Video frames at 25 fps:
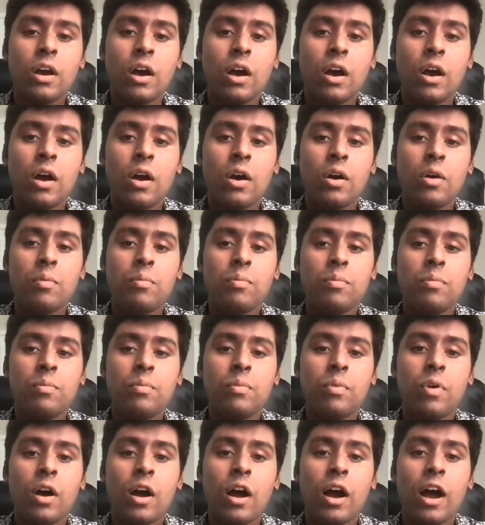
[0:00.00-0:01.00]

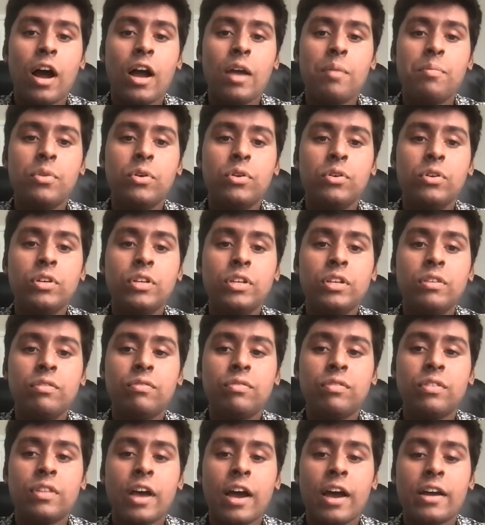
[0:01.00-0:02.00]
I
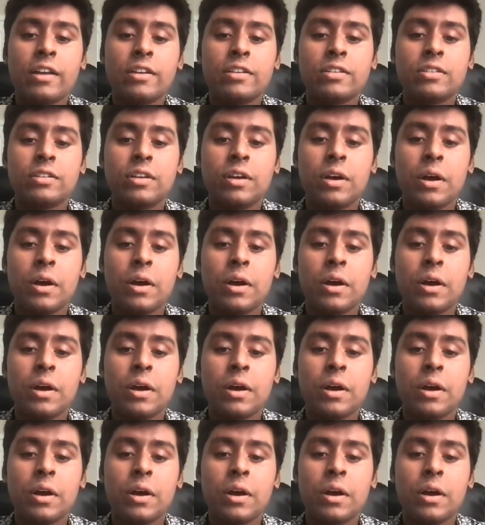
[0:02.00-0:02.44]
believe that